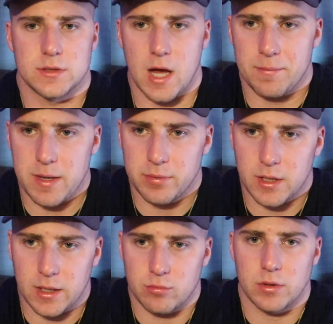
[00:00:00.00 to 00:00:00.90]
tell people
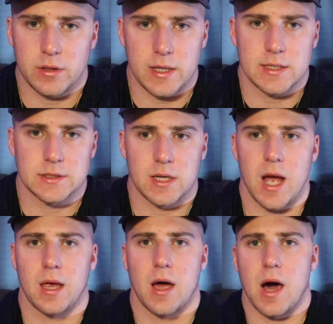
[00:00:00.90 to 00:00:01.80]
like it really is and
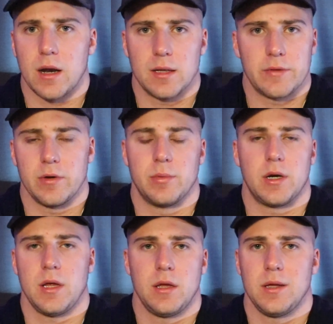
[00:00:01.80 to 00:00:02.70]
not coddle
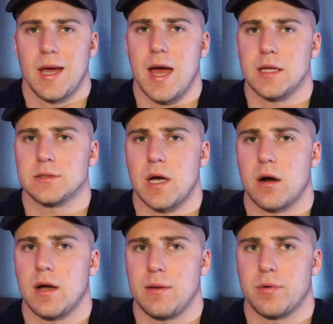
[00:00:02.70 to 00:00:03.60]
everybody. Yeah, it's
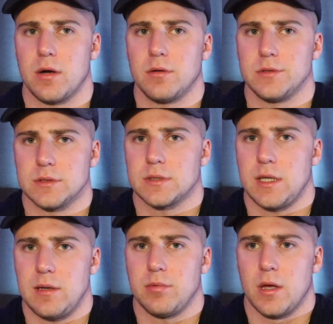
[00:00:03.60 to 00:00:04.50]
all right, bro. Just
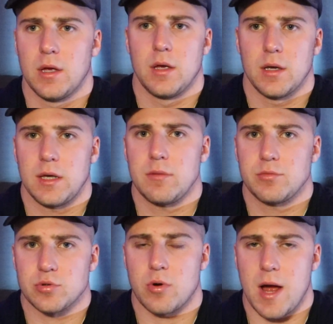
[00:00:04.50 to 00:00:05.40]
keep
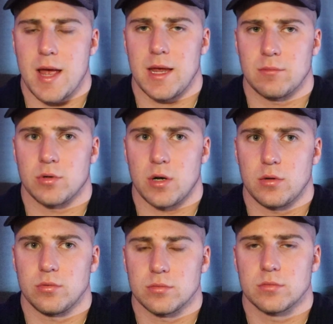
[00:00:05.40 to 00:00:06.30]
keep trying, bro.